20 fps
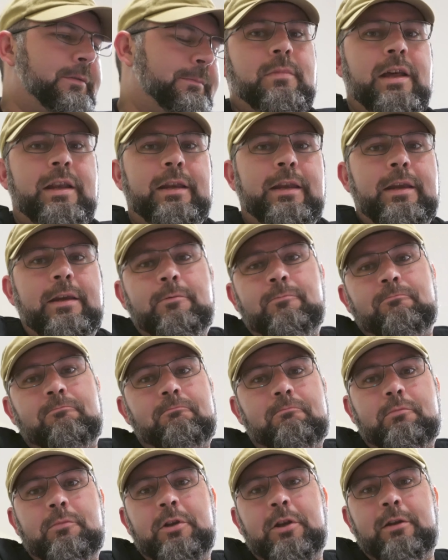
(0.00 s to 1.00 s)
Then again,
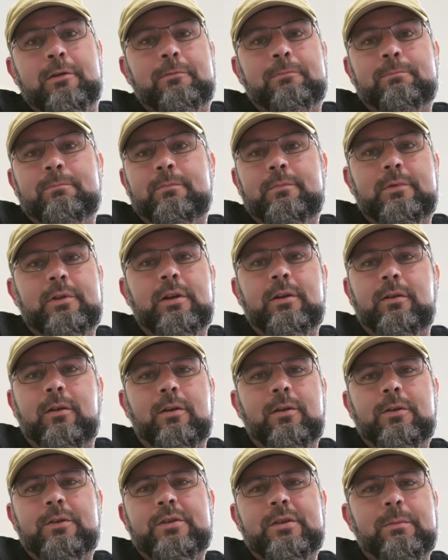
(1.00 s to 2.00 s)
you know, there
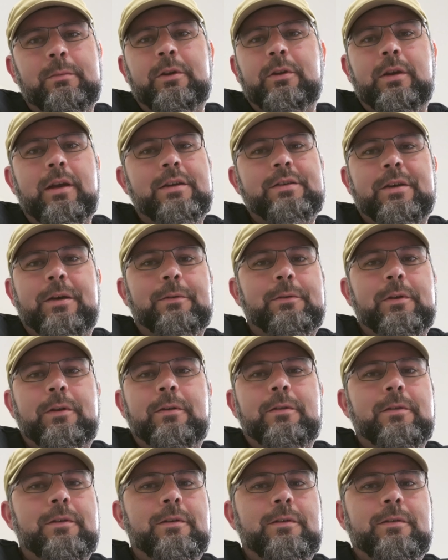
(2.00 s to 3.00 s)
are some of you guys out
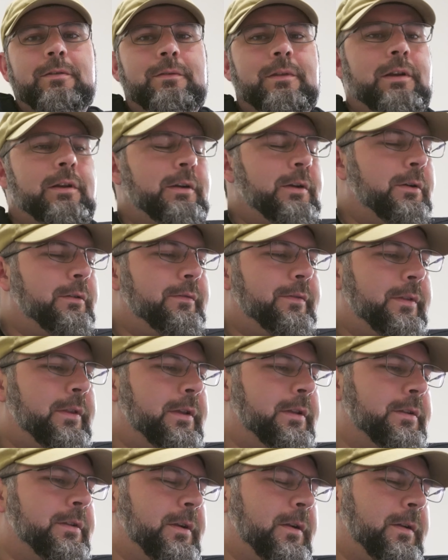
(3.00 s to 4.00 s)
there that are that are going for the
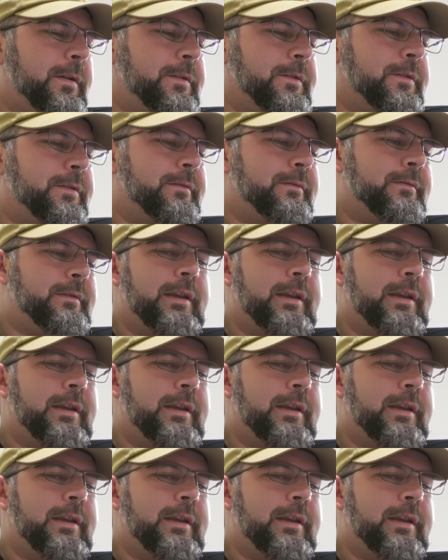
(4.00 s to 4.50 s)
endurance.